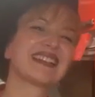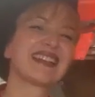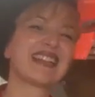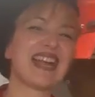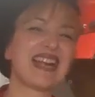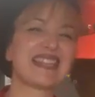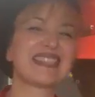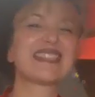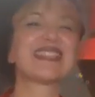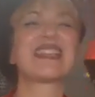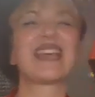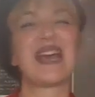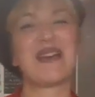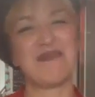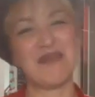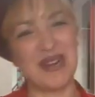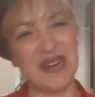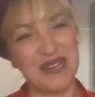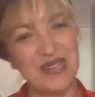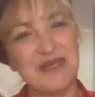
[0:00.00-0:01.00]
Grazie
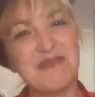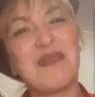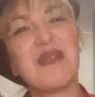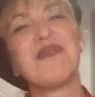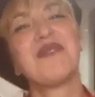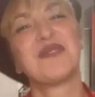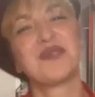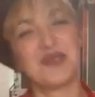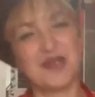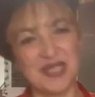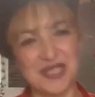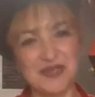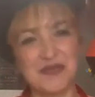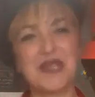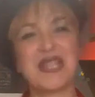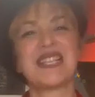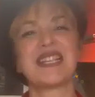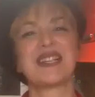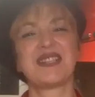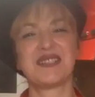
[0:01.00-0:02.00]
Deborah, your mom was
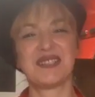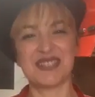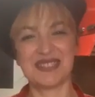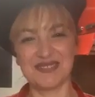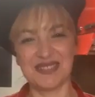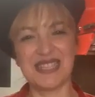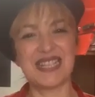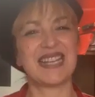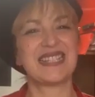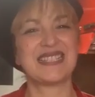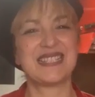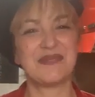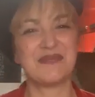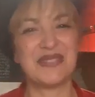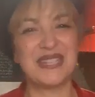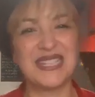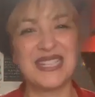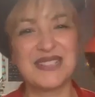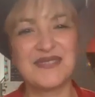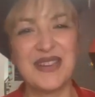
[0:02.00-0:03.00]
grazie
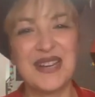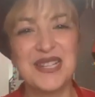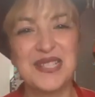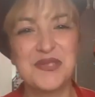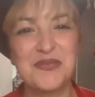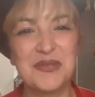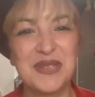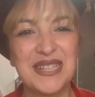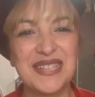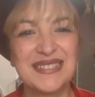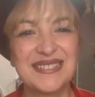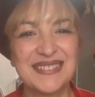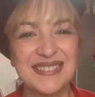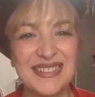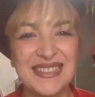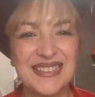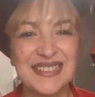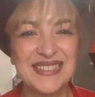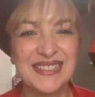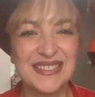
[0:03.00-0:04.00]
mille, very sweet,
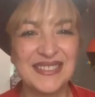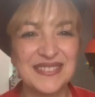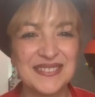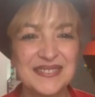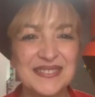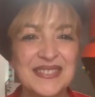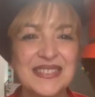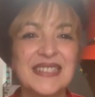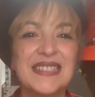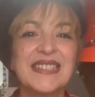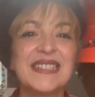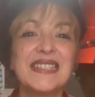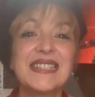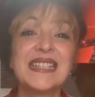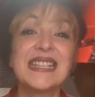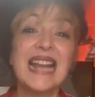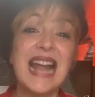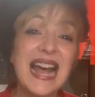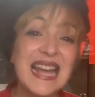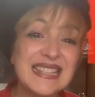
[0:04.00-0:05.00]
thank you.
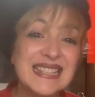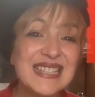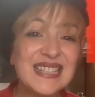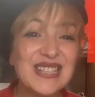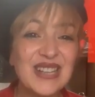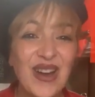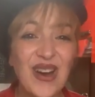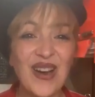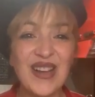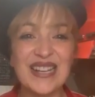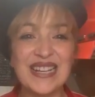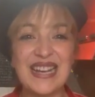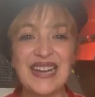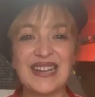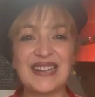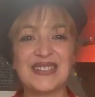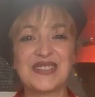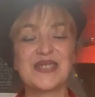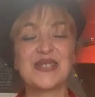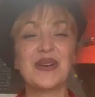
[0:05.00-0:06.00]
Grazie
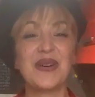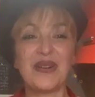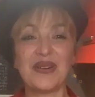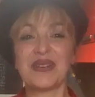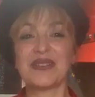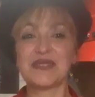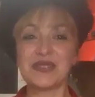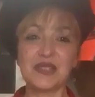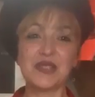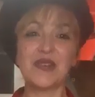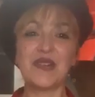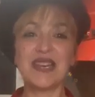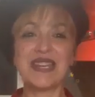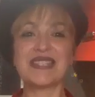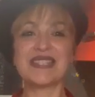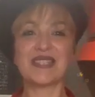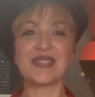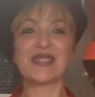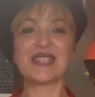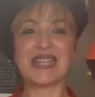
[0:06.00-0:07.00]
Gloria. So
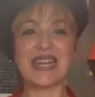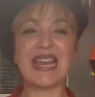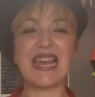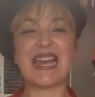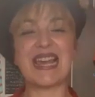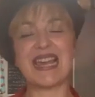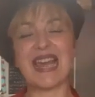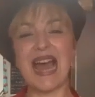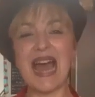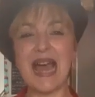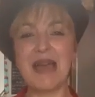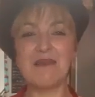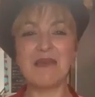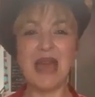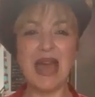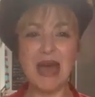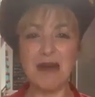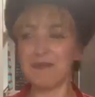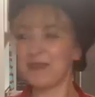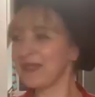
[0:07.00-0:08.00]
it's okay. I'm
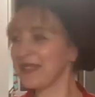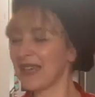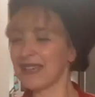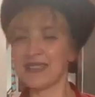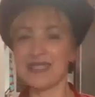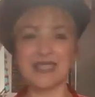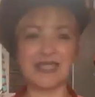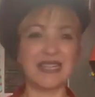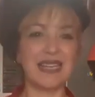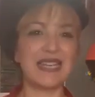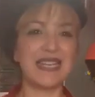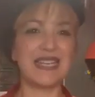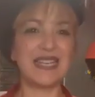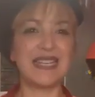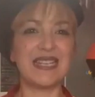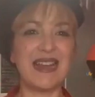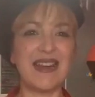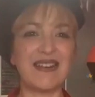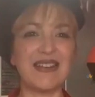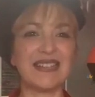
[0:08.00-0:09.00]
happy that
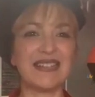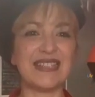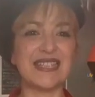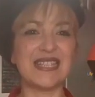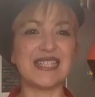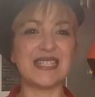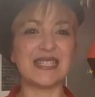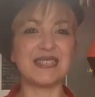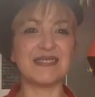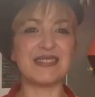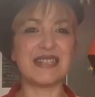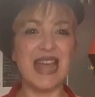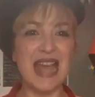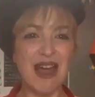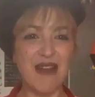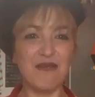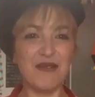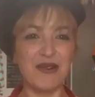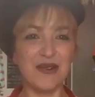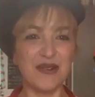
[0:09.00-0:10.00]
here in this
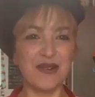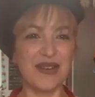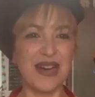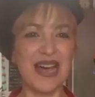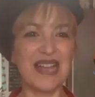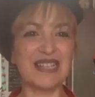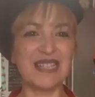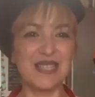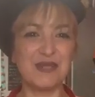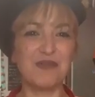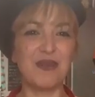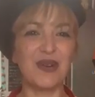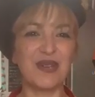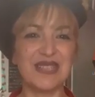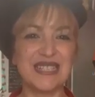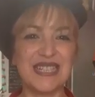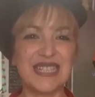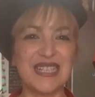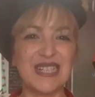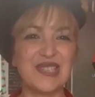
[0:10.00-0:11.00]
narrow and
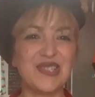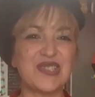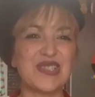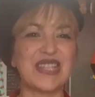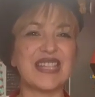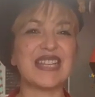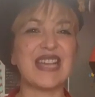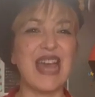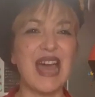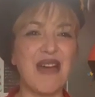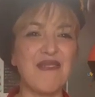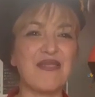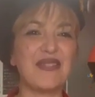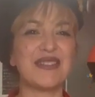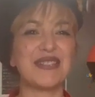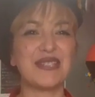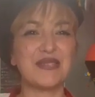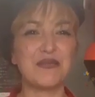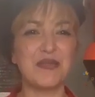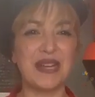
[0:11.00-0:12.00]
small kitchen
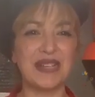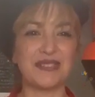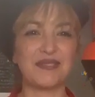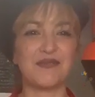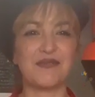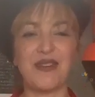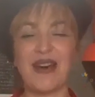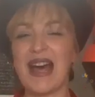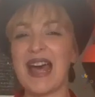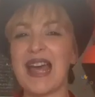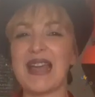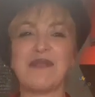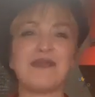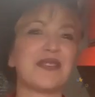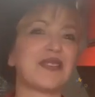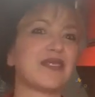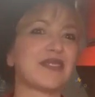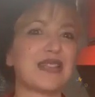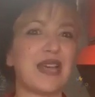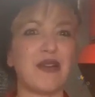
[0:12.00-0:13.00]
everything went fine,
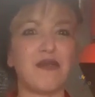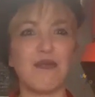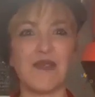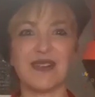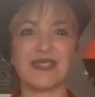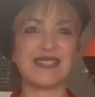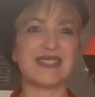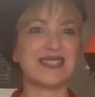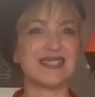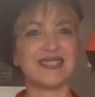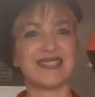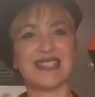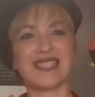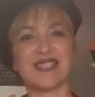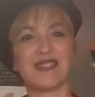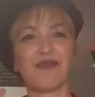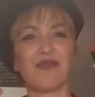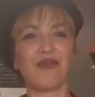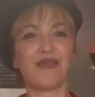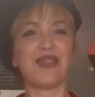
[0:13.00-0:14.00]
because I was
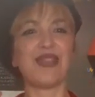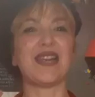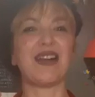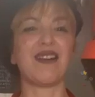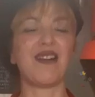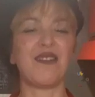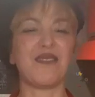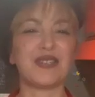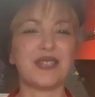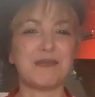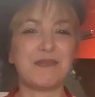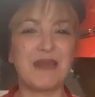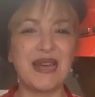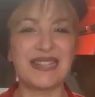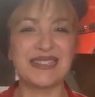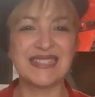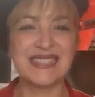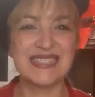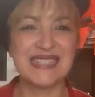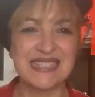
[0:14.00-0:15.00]
this fear of the
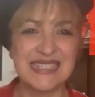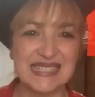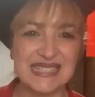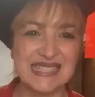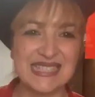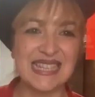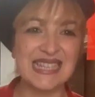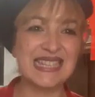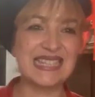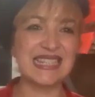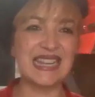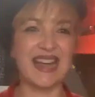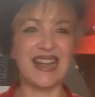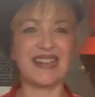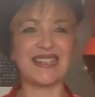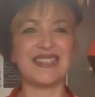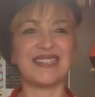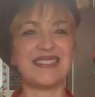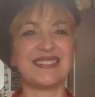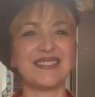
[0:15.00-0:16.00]
bad signal,
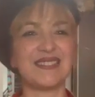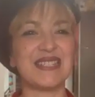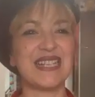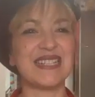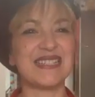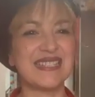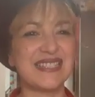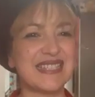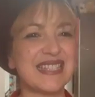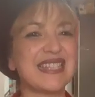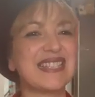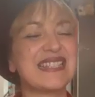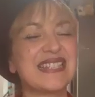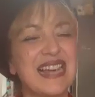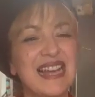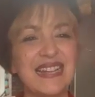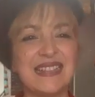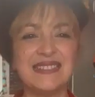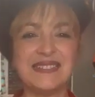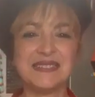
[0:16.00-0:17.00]
internet
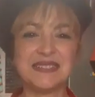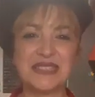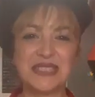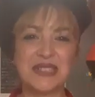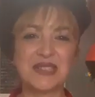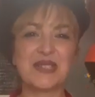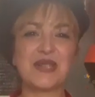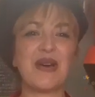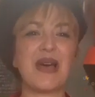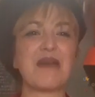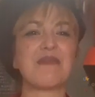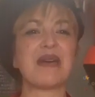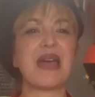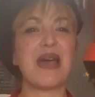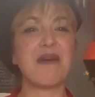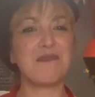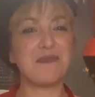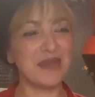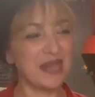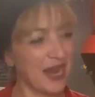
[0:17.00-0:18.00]
signal. So I'm
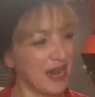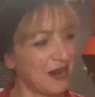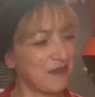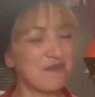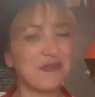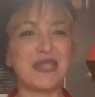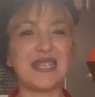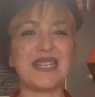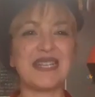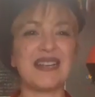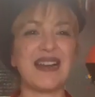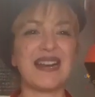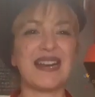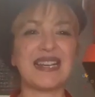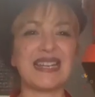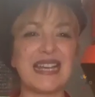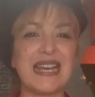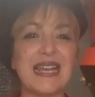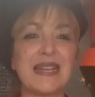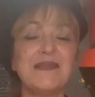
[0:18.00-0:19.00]
happy I'll be here
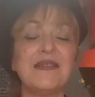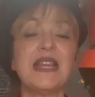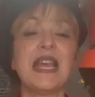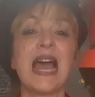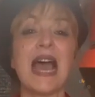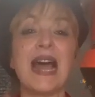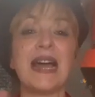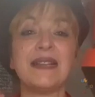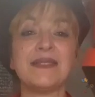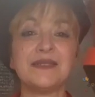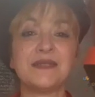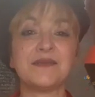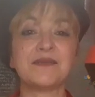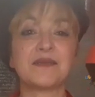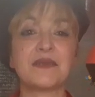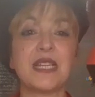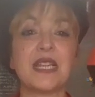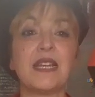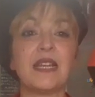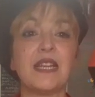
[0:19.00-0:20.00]
again. And
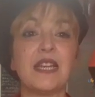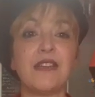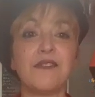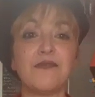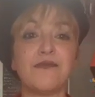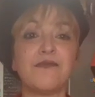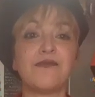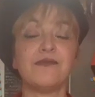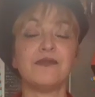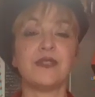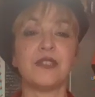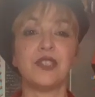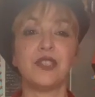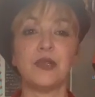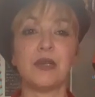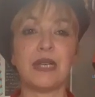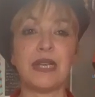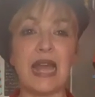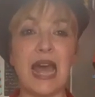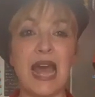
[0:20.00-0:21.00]
if
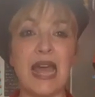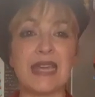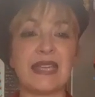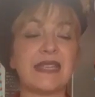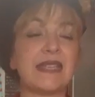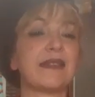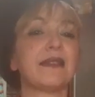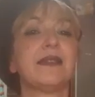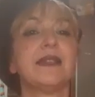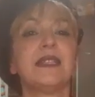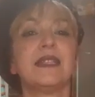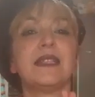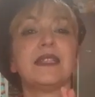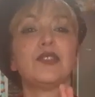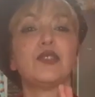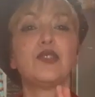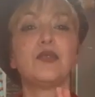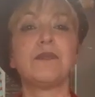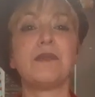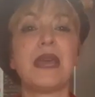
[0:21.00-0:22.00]
you like
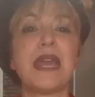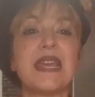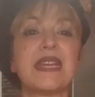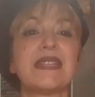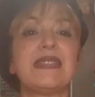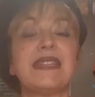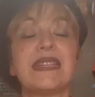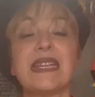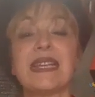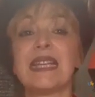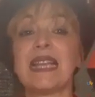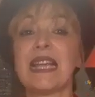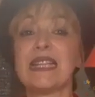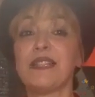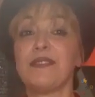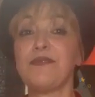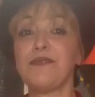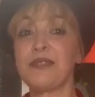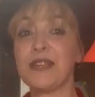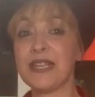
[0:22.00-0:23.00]
to make the
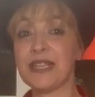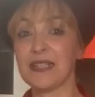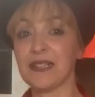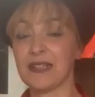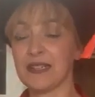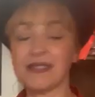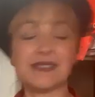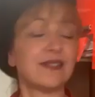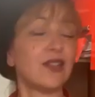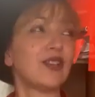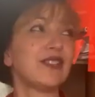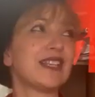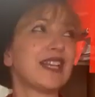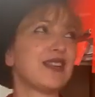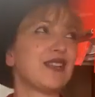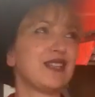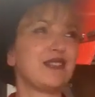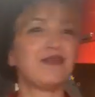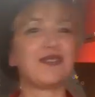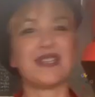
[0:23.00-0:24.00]
ladyfingers, not the
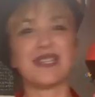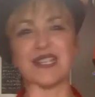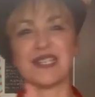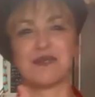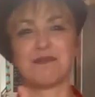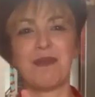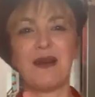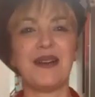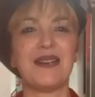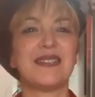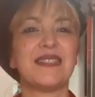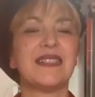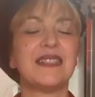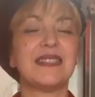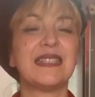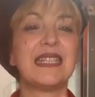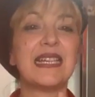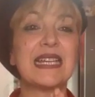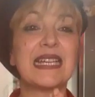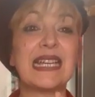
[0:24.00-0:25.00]
ladyfingers,
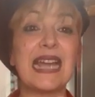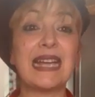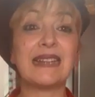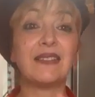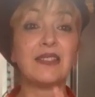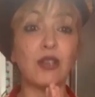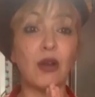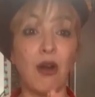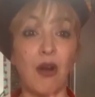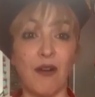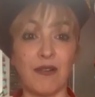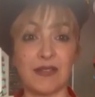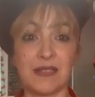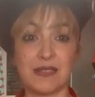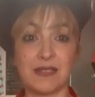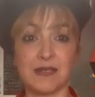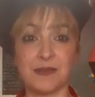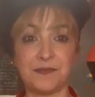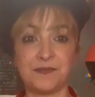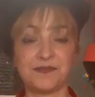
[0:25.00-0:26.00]
pardon, the cat
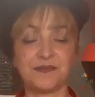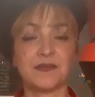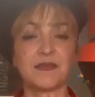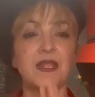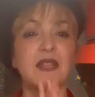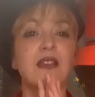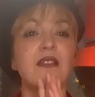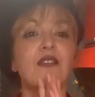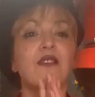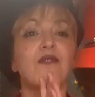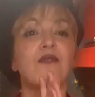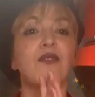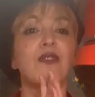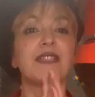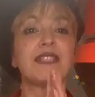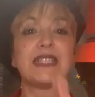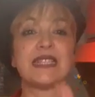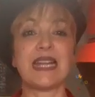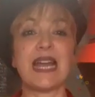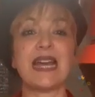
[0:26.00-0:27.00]
tongues
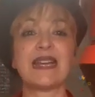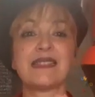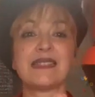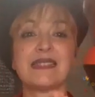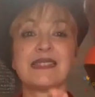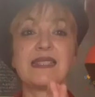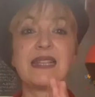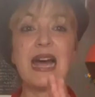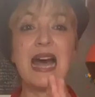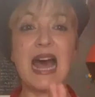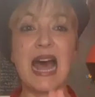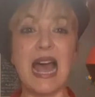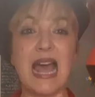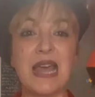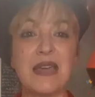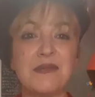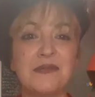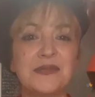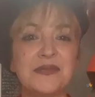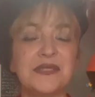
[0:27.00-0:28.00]
for the next
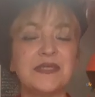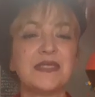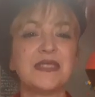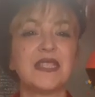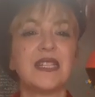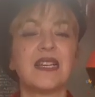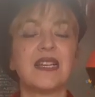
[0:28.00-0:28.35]
time,